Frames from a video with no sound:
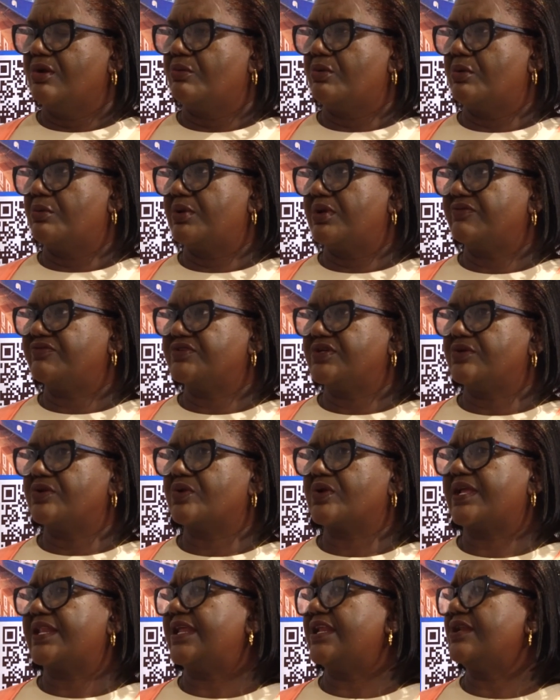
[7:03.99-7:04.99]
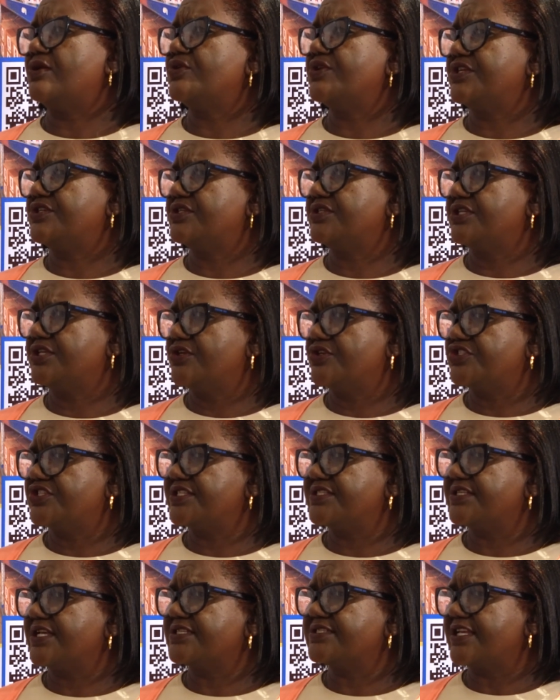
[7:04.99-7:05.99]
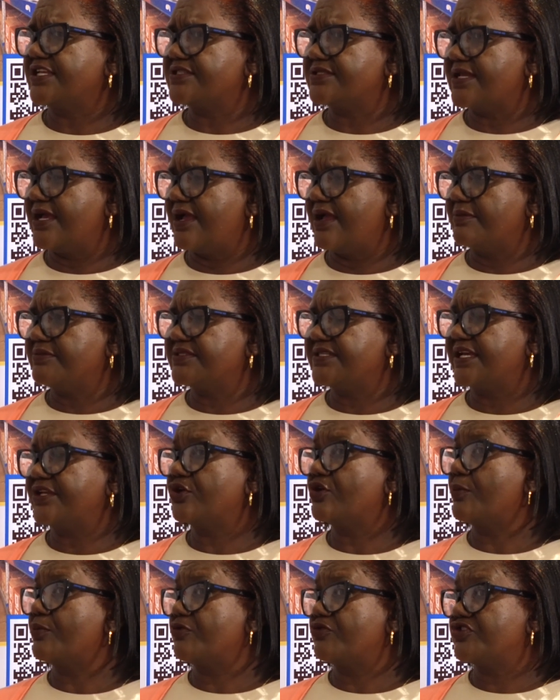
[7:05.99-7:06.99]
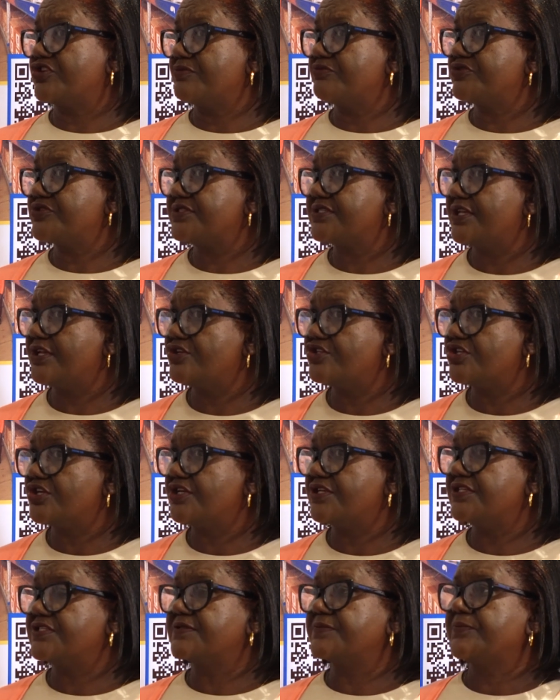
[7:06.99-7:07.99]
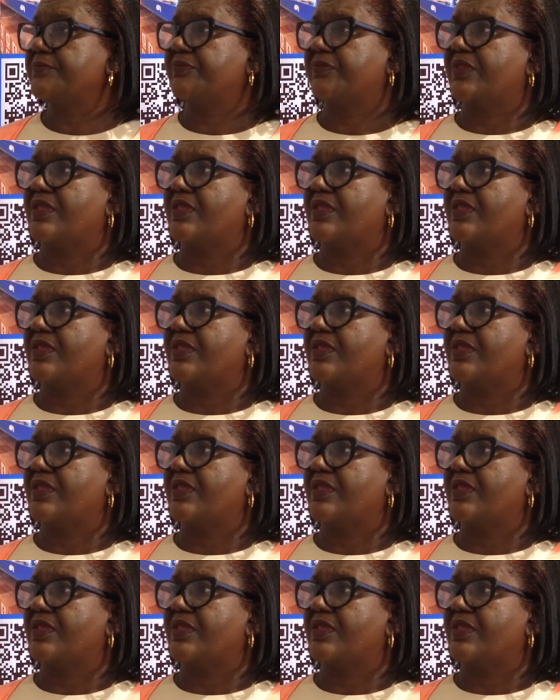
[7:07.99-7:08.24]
we would have done the logistics standard operating procedures.